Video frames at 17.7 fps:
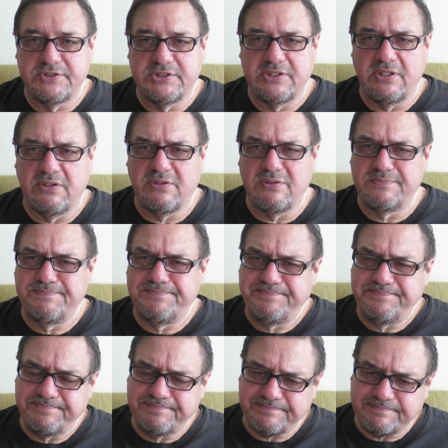
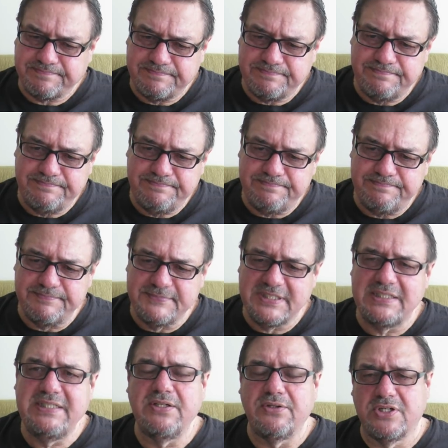So,
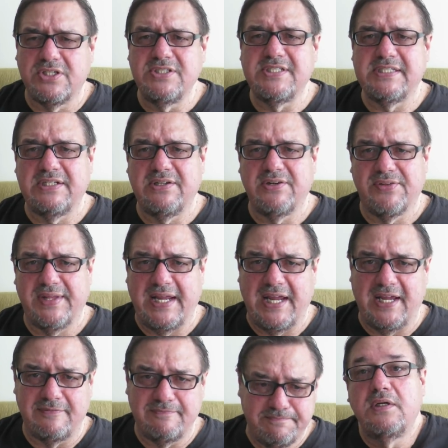you know, consider
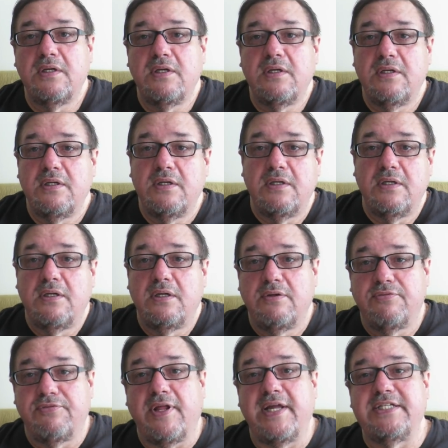that.
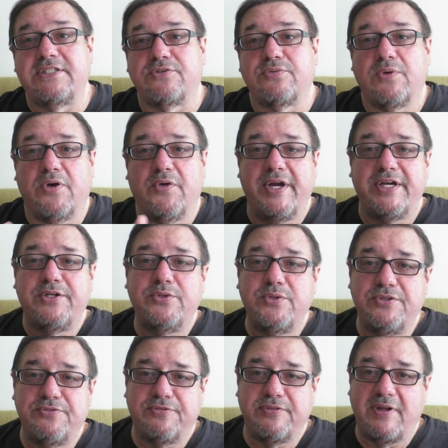Flights, what do I
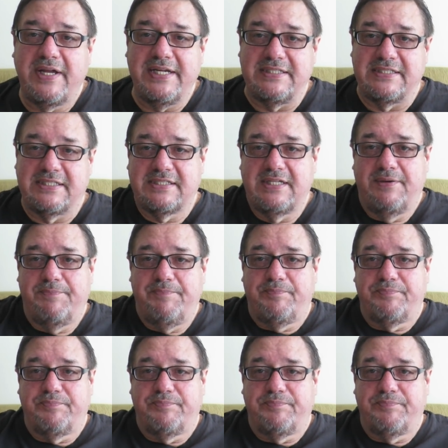do with flights?